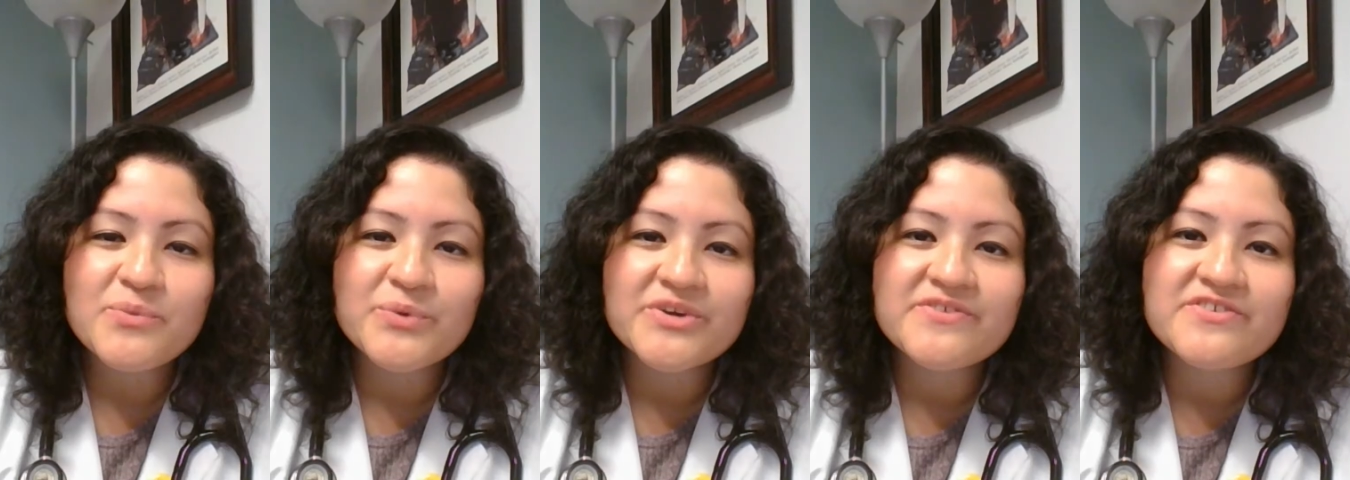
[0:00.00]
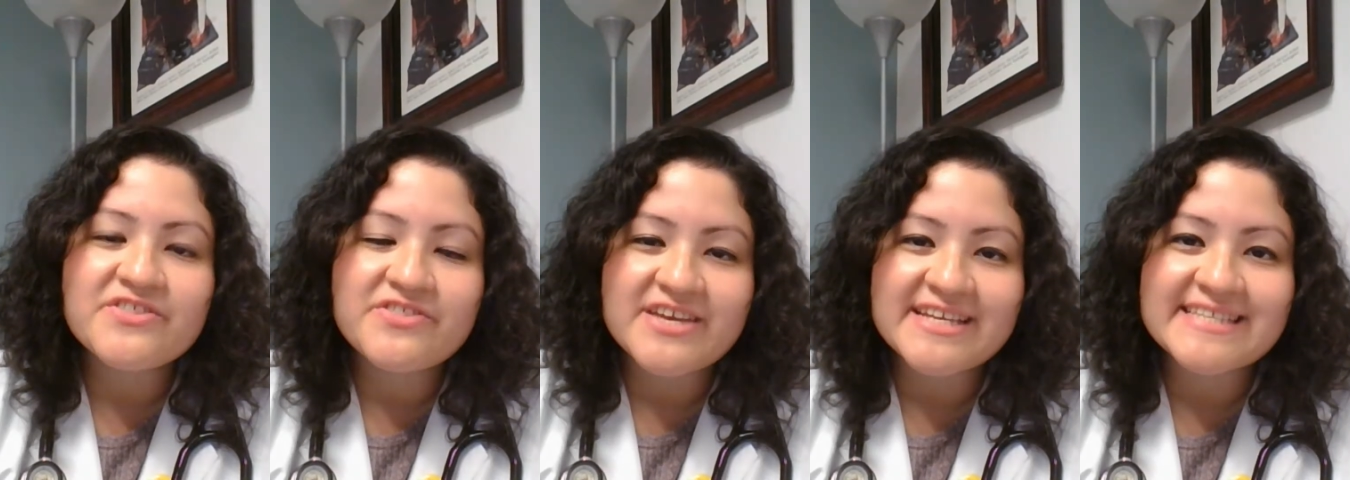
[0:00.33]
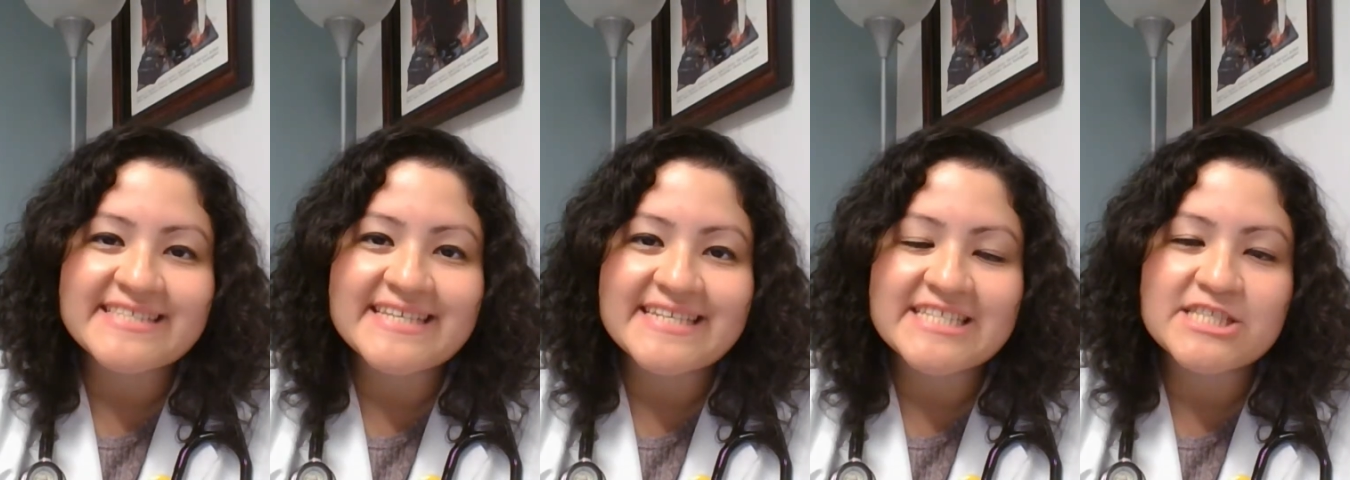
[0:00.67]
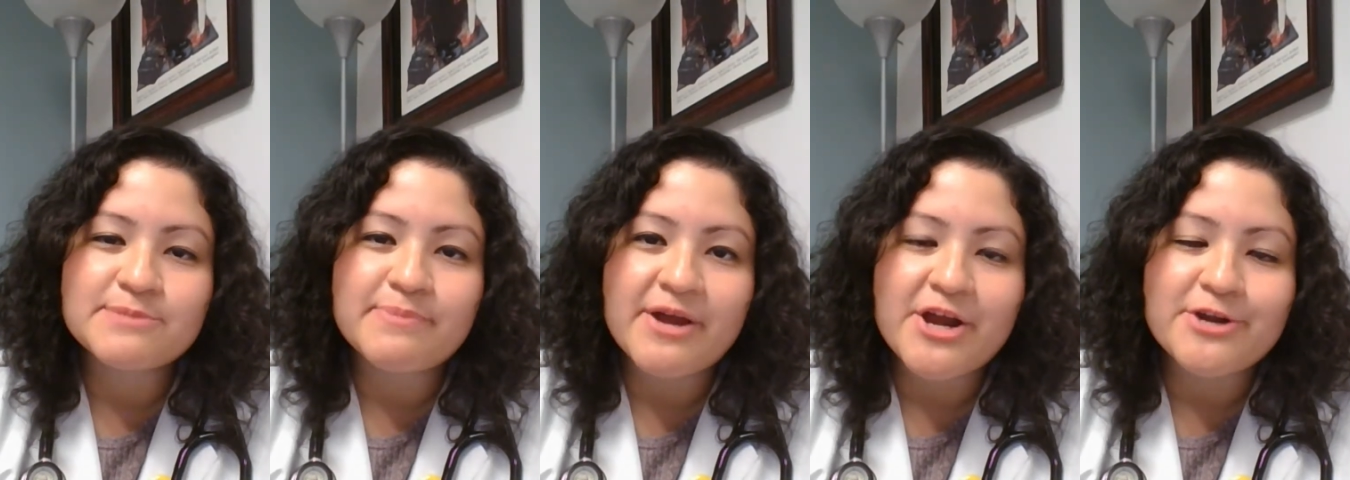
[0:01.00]
One of the things that
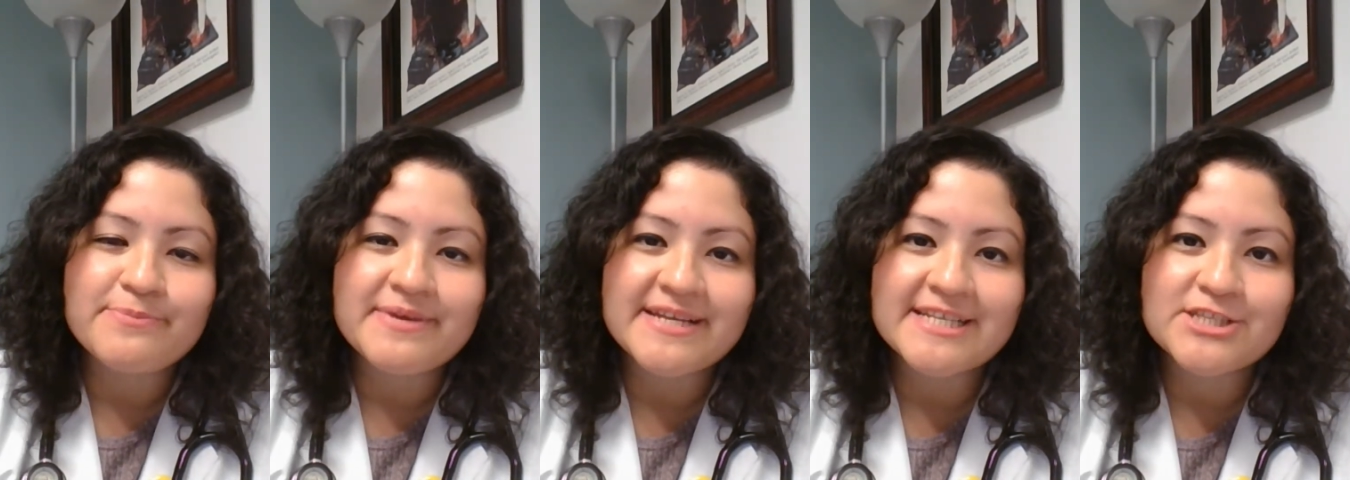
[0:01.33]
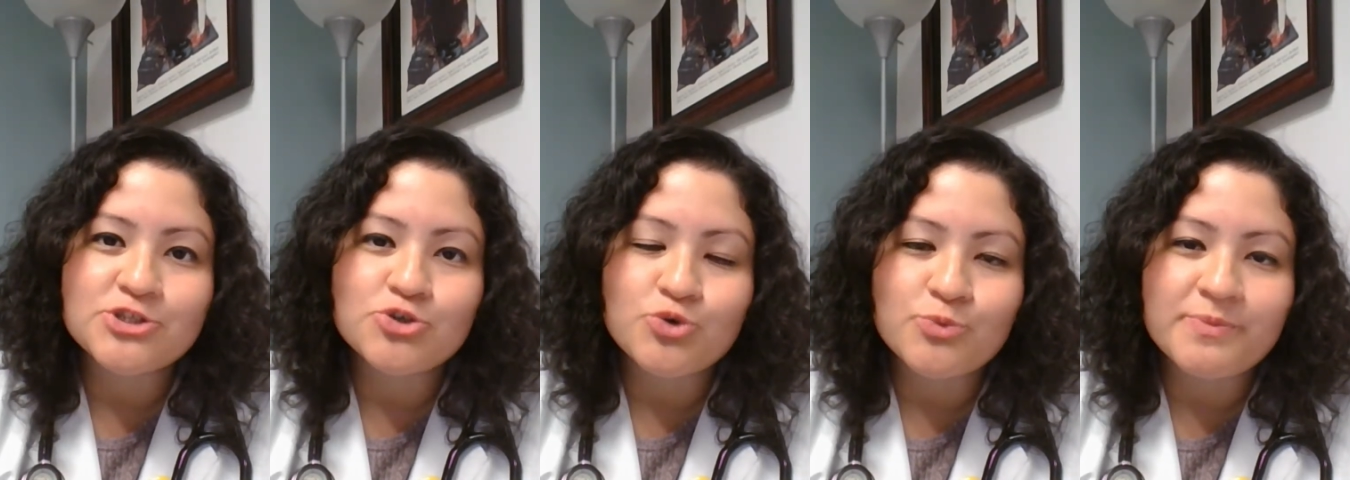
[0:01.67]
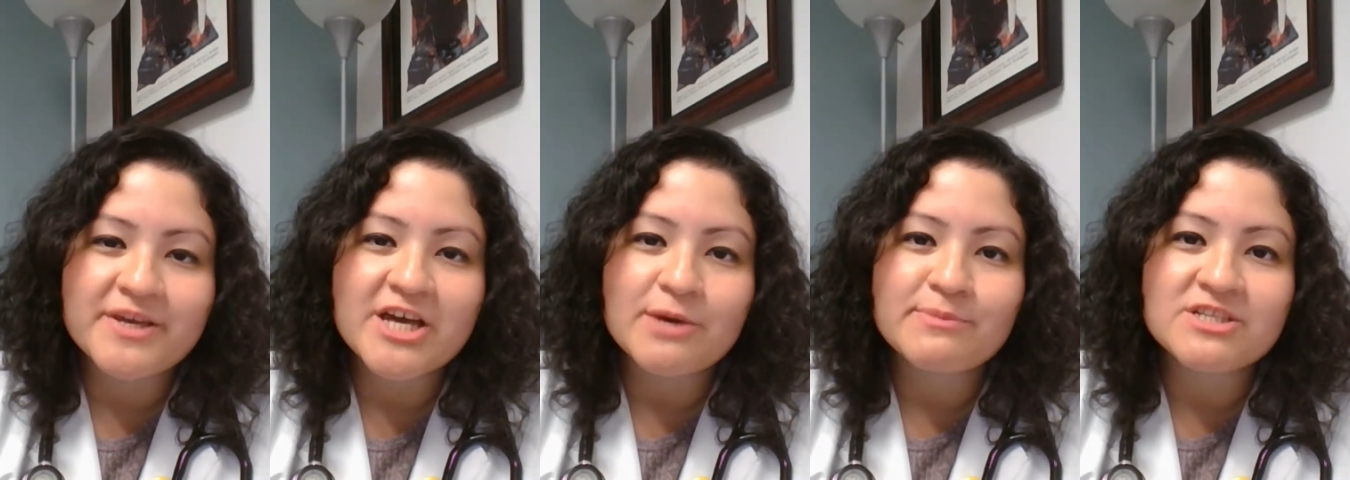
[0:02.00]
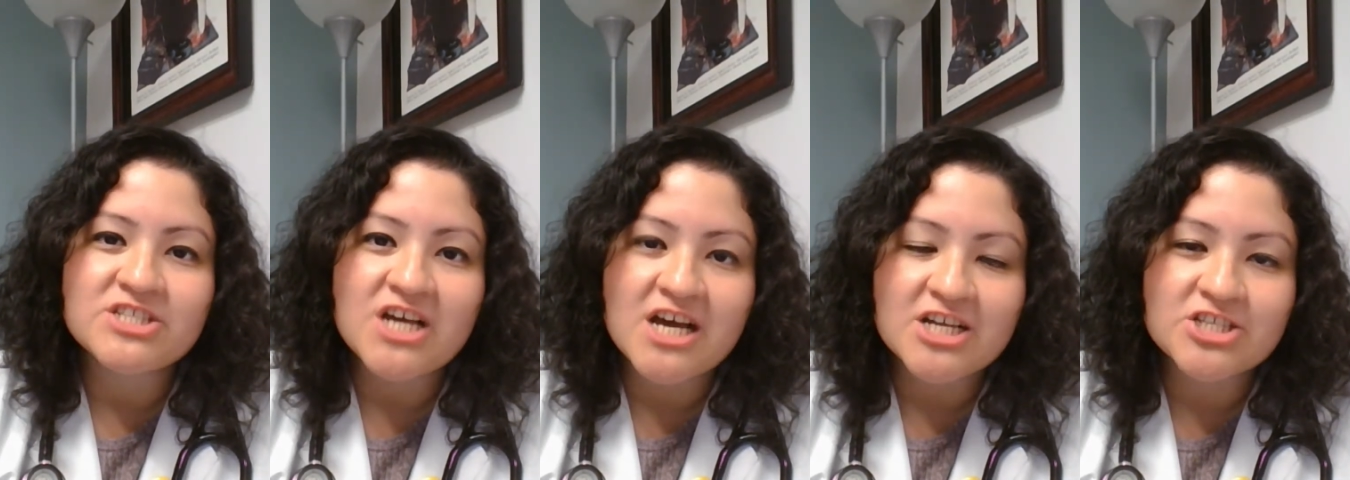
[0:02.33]
inspired me to become a
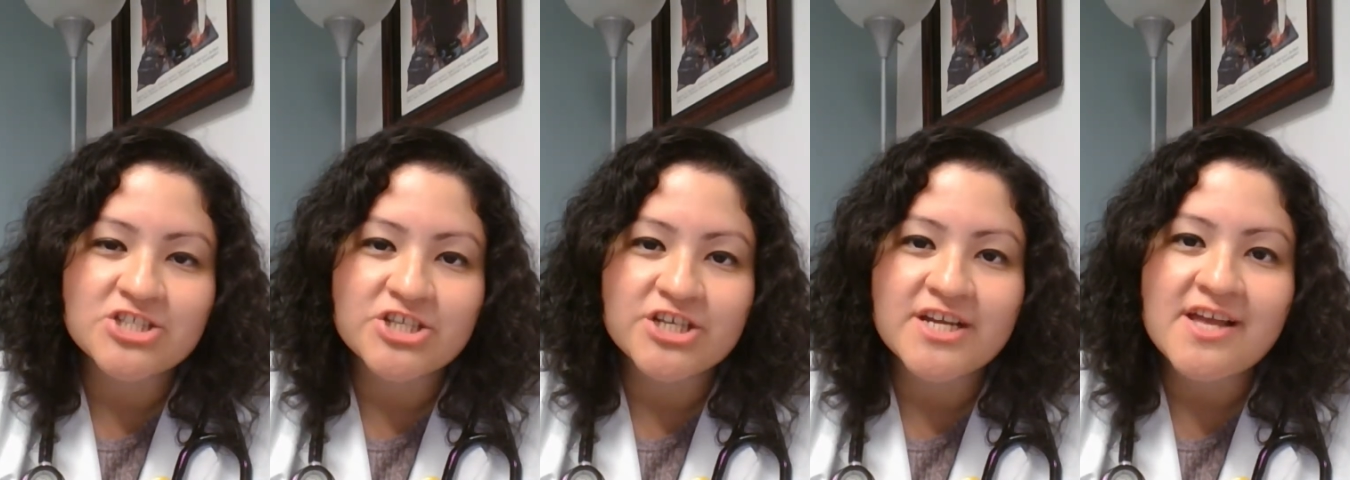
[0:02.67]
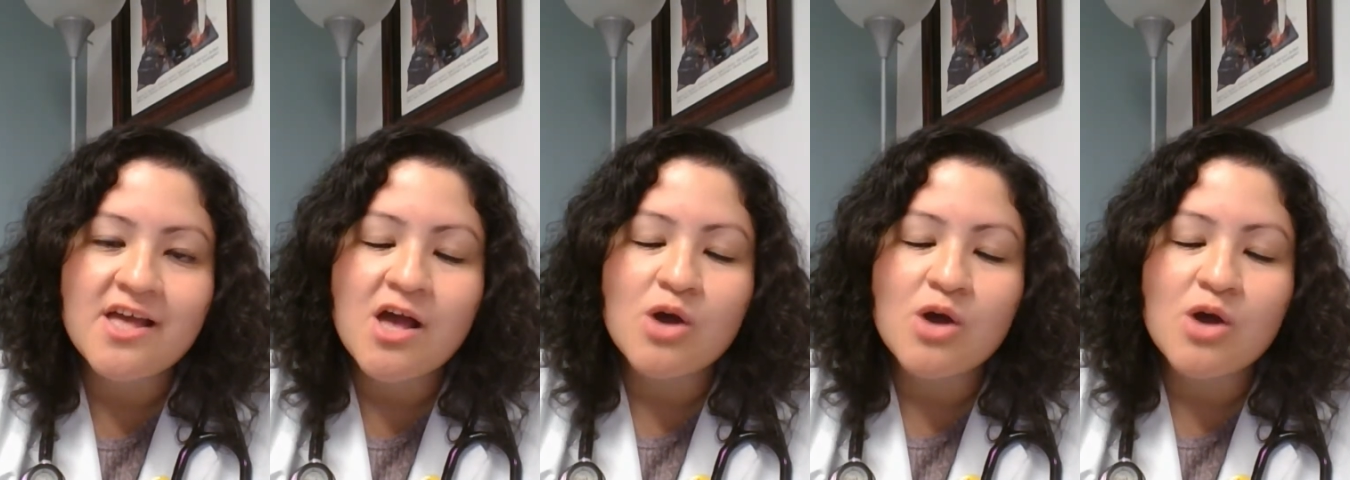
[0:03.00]
doctor